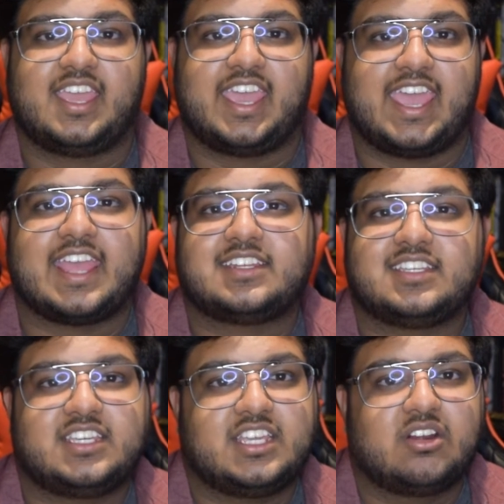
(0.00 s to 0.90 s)

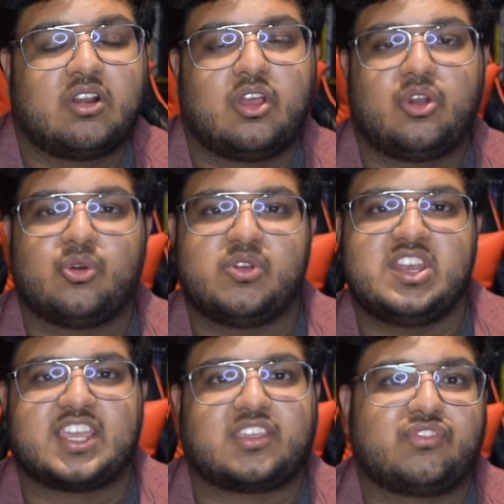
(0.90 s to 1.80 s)
anti-hero
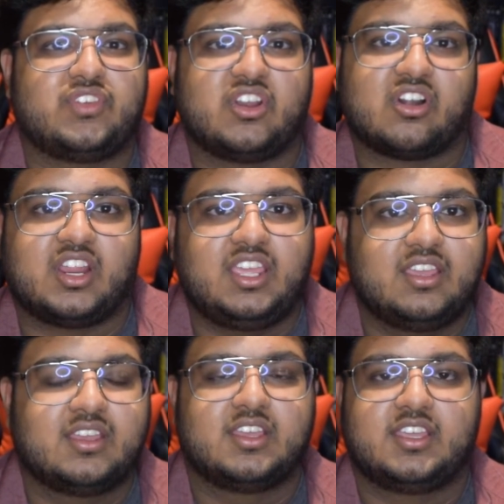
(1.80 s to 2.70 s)
Nick Fury,
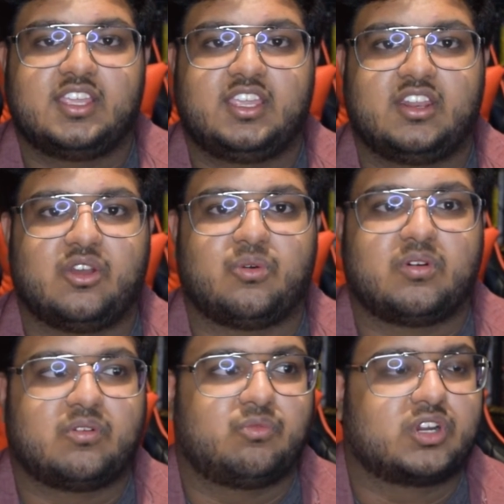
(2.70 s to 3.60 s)

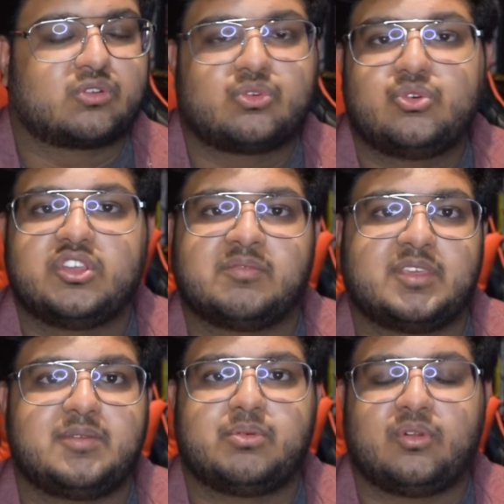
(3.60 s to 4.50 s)
recruiting
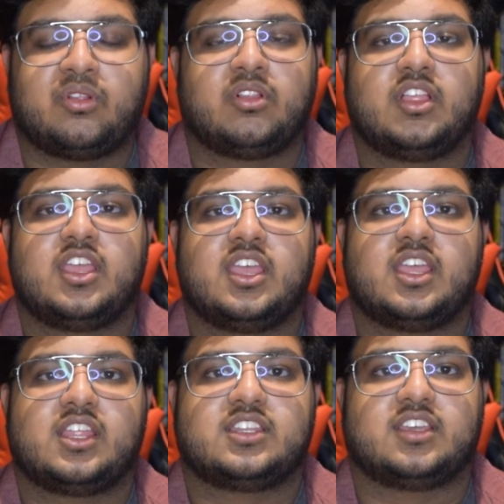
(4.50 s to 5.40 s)
people
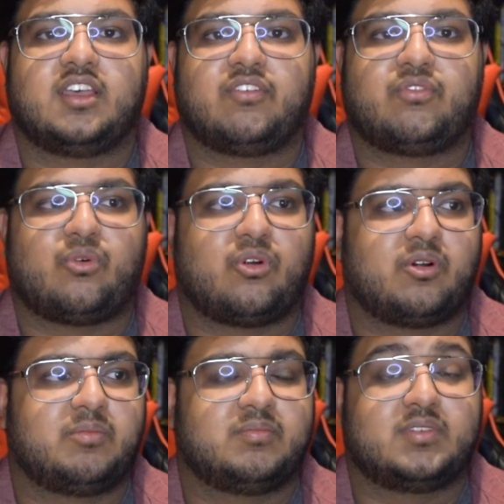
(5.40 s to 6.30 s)
to
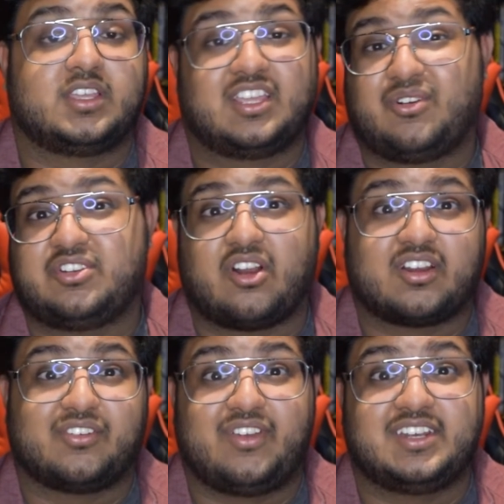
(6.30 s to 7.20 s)
form,
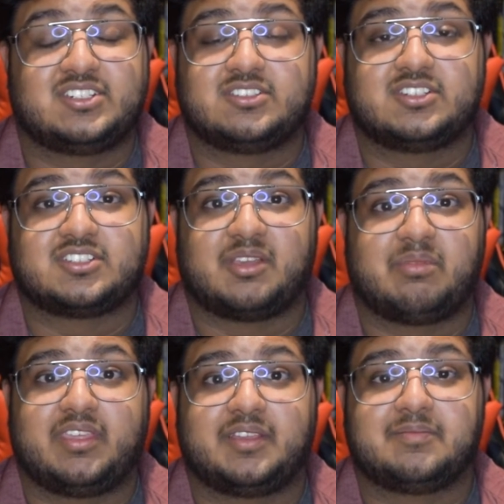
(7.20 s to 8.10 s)
Dark Avengers or
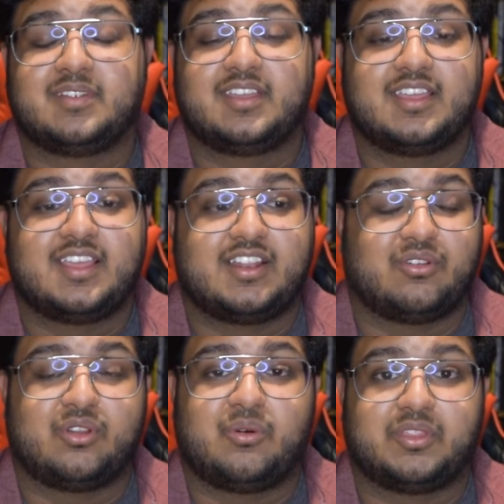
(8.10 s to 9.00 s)
something.
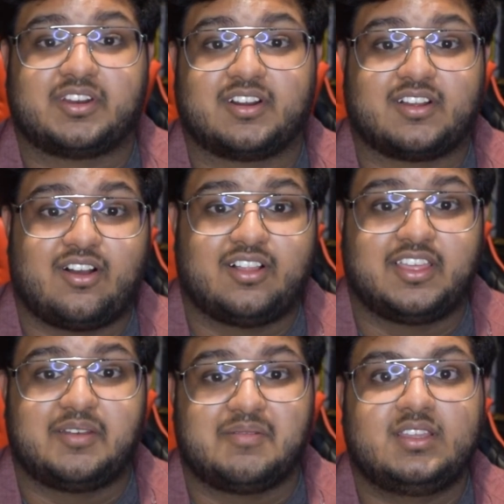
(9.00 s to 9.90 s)
Don't know what they're going to call
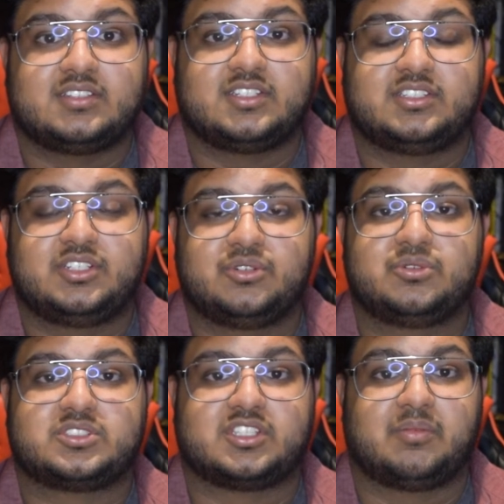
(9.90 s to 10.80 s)
it. To
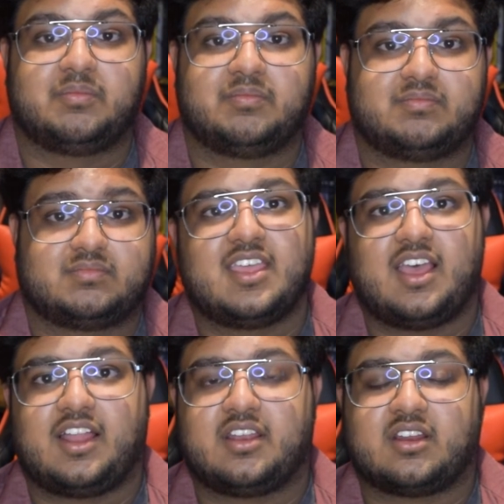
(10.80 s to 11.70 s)
do some
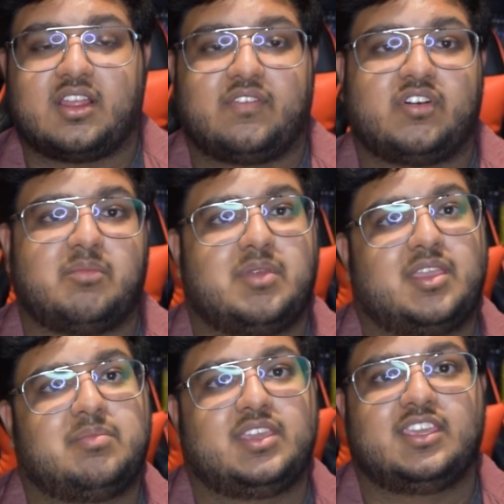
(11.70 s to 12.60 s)
undercover,
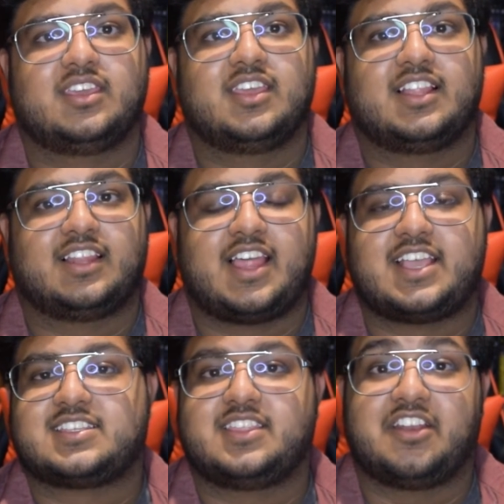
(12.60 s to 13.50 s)
maybe
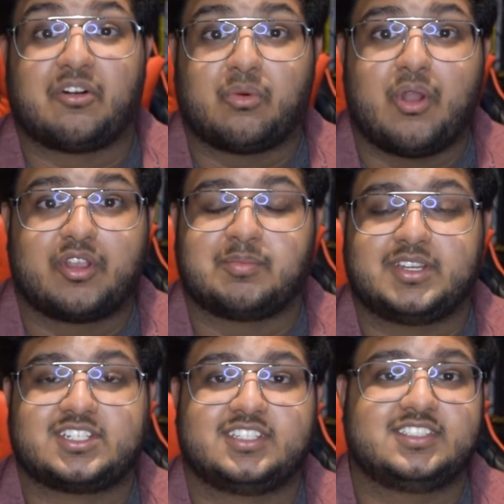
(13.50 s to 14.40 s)
less than heroic
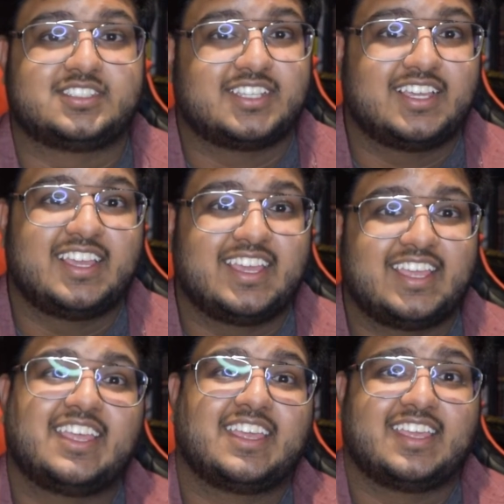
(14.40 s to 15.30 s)
missions.
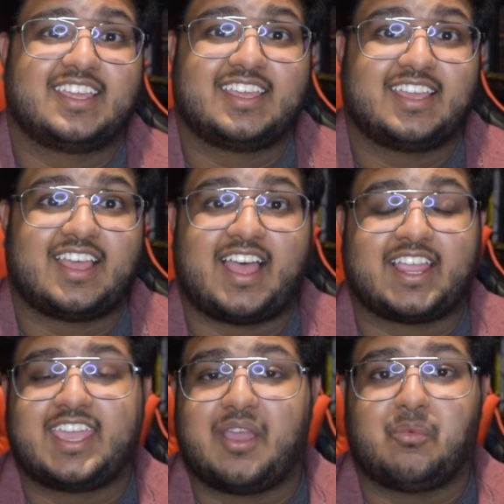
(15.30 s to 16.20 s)
I
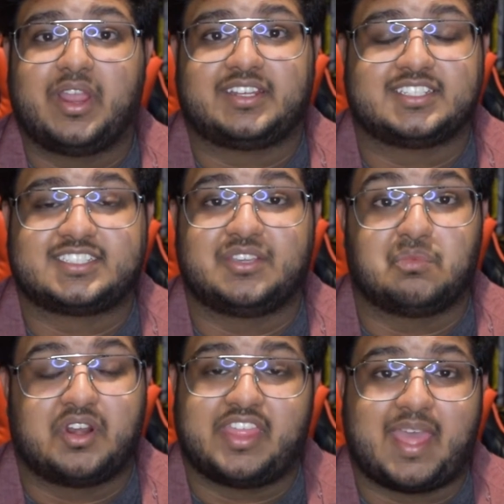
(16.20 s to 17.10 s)
can't wait to see
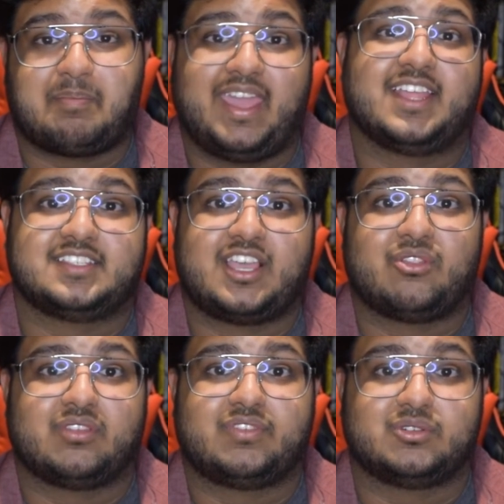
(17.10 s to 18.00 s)
where that pans out
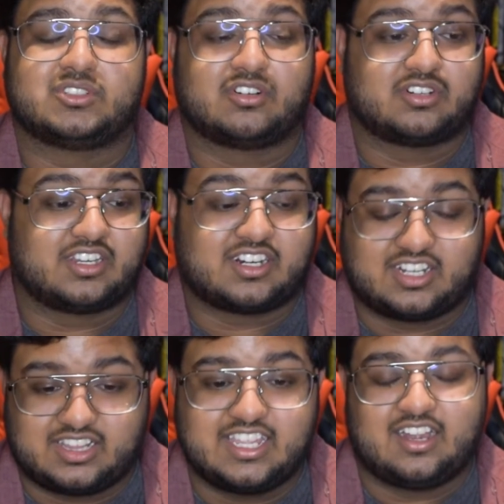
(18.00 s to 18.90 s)
in the future. They're
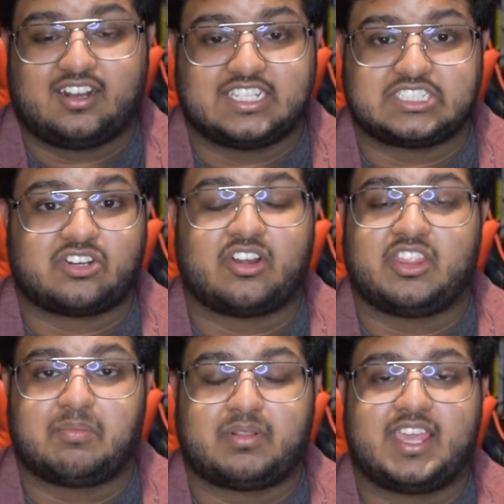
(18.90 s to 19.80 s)
clearly starting
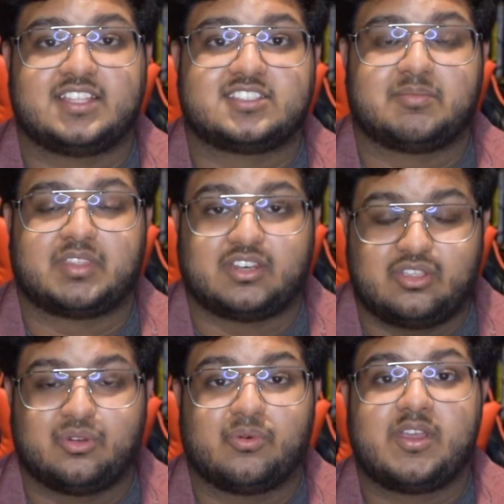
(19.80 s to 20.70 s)
to plan something
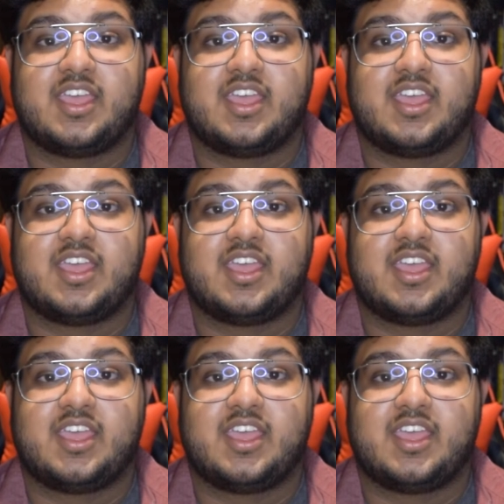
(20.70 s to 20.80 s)
new,